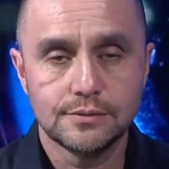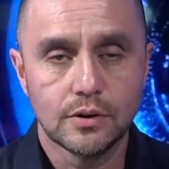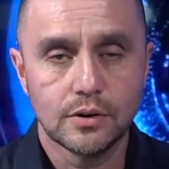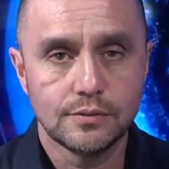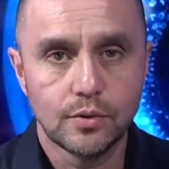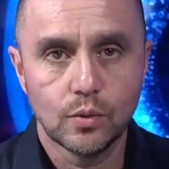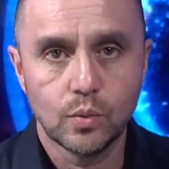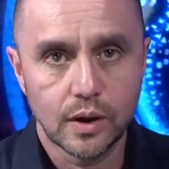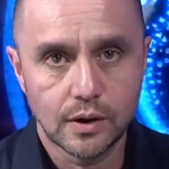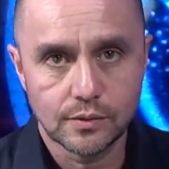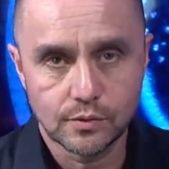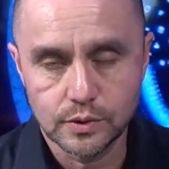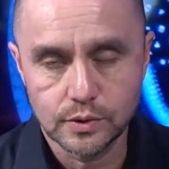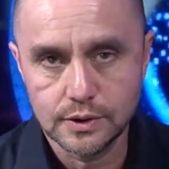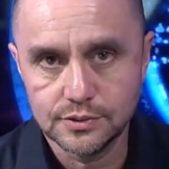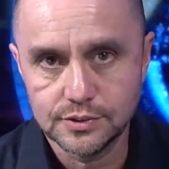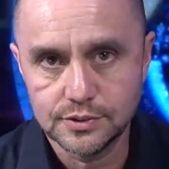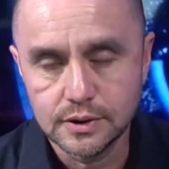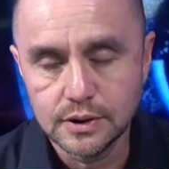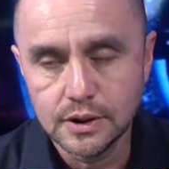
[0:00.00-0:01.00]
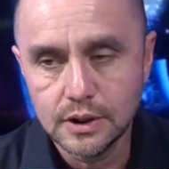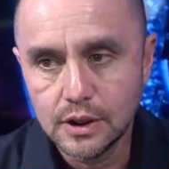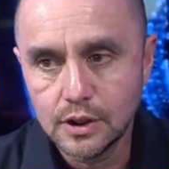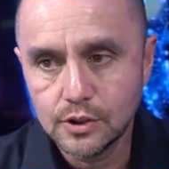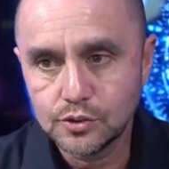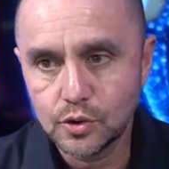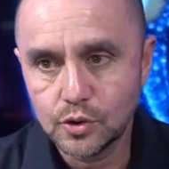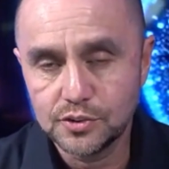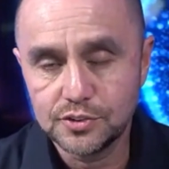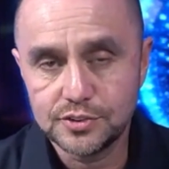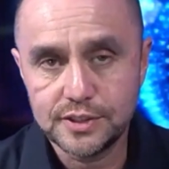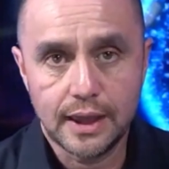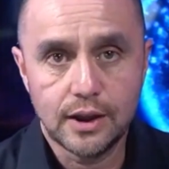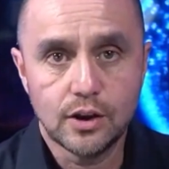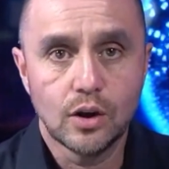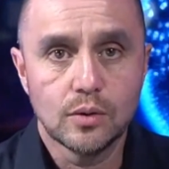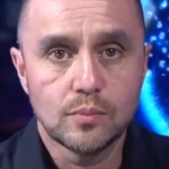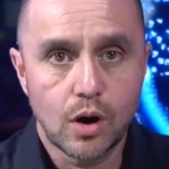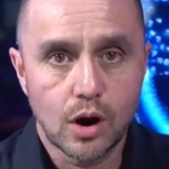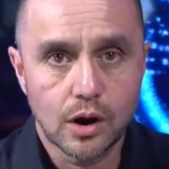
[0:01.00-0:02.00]
For, for whatever reason. So it stayed
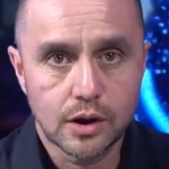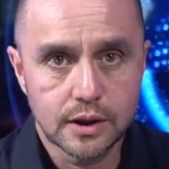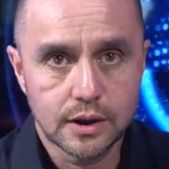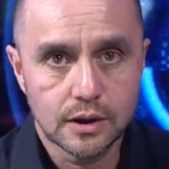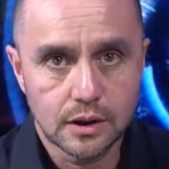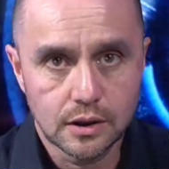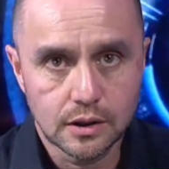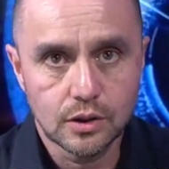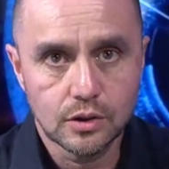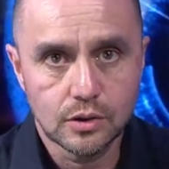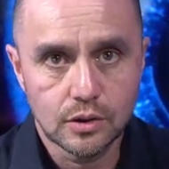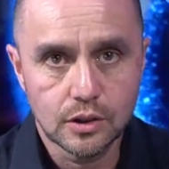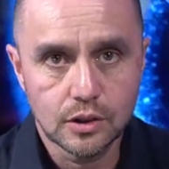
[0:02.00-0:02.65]
on market a little,